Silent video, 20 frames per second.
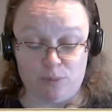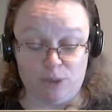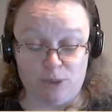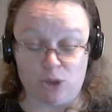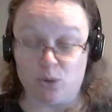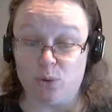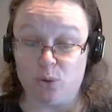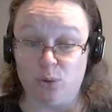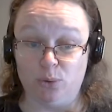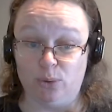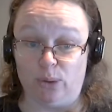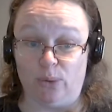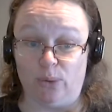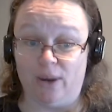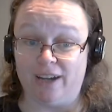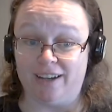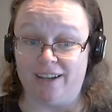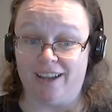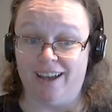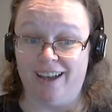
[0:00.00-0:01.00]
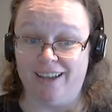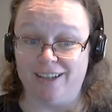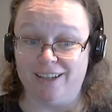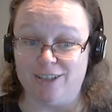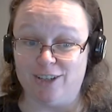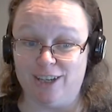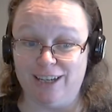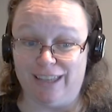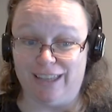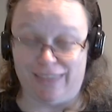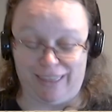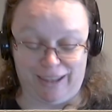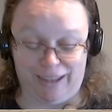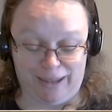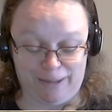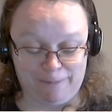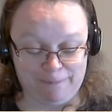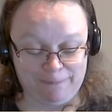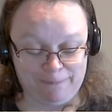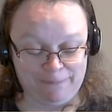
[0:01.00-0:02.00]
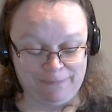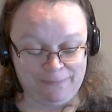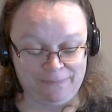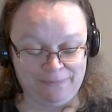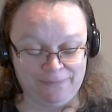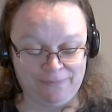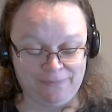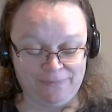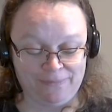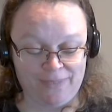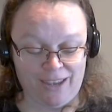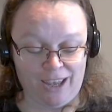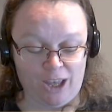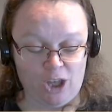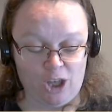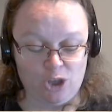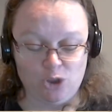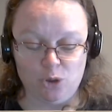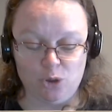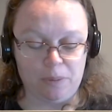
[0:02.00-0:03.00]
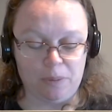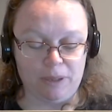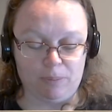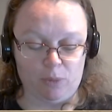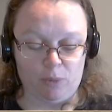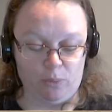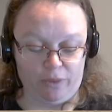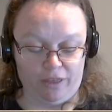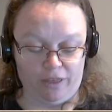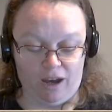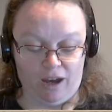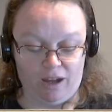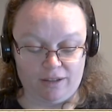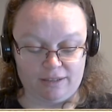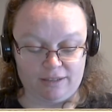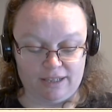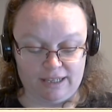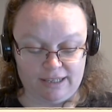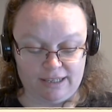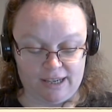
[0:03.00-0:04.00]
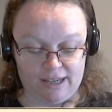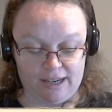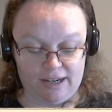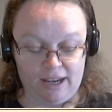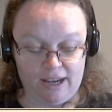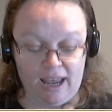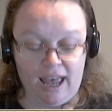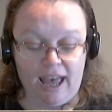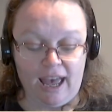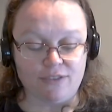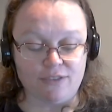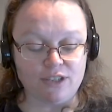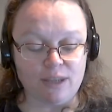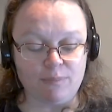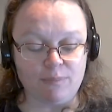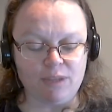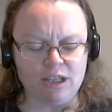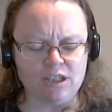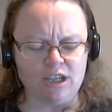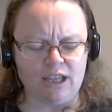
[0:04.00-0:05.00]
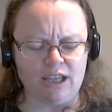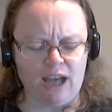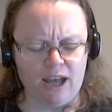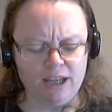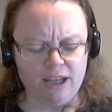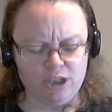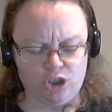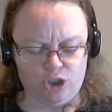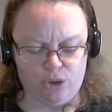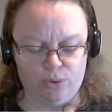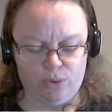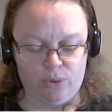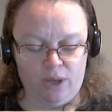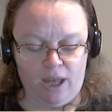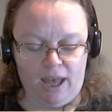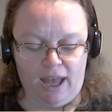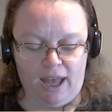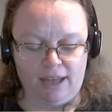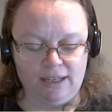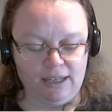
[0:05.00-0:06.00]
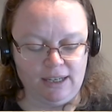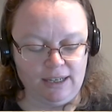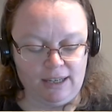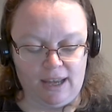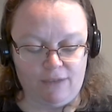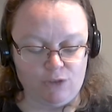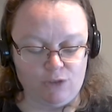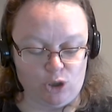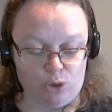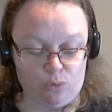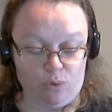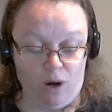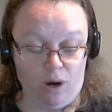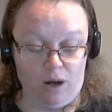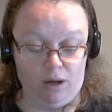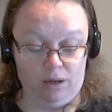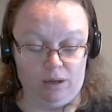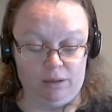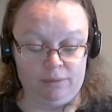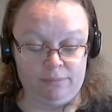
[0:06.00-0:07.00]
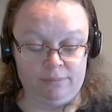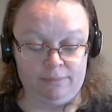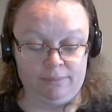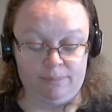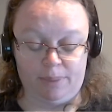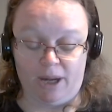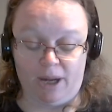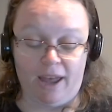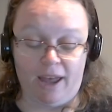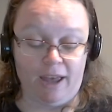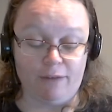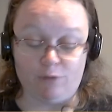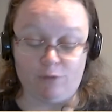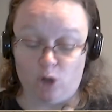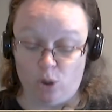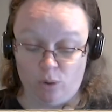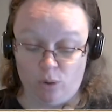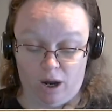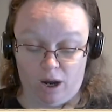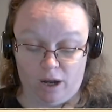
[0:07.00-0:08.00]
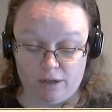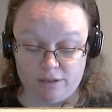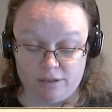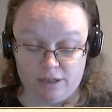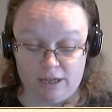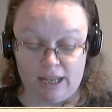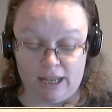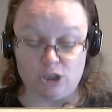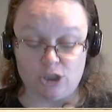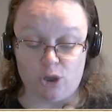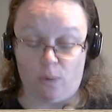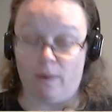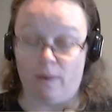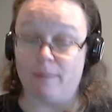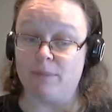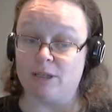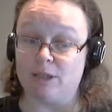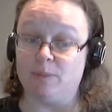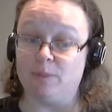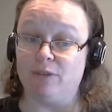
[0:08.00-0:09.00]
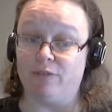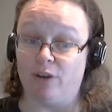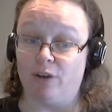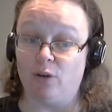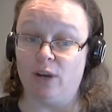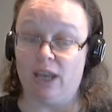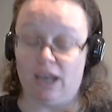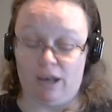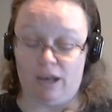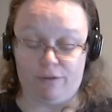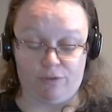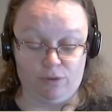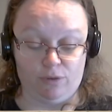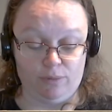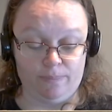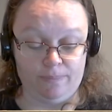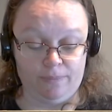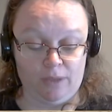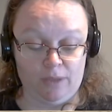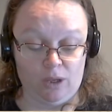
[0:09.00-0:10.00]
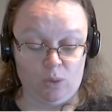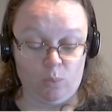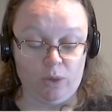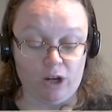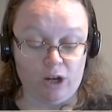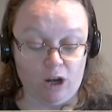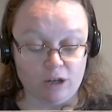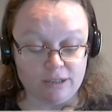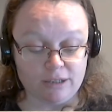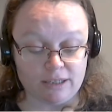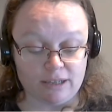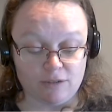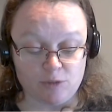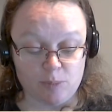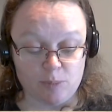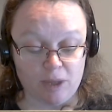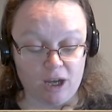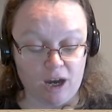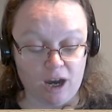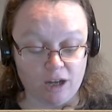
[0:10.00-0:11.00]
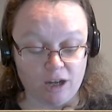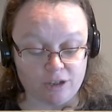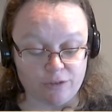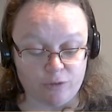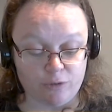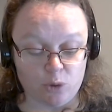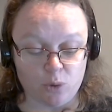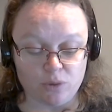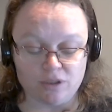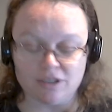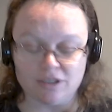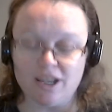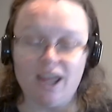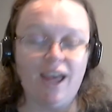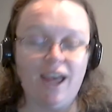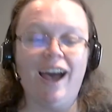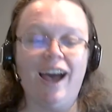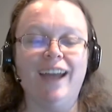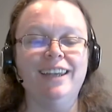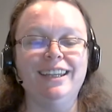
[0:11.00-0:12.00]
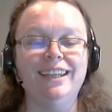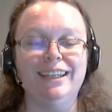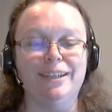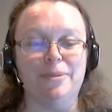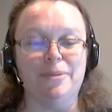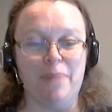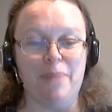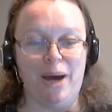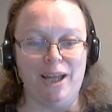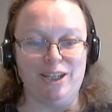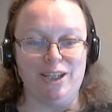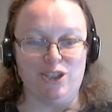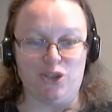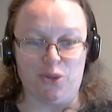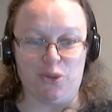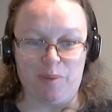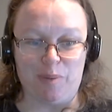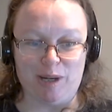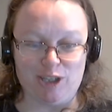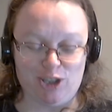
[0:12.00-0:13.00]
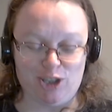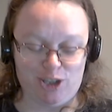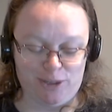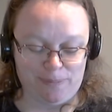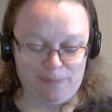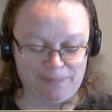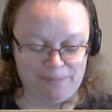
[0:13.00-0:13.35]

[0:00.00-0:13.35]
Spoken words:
be cruel or unkind to anything. You people with hearts, he said, have something to guide you, and need never do wrong. But I have no heart, and so I must be very careful. When Oz gives me a heart, of course, I needn't mind so much.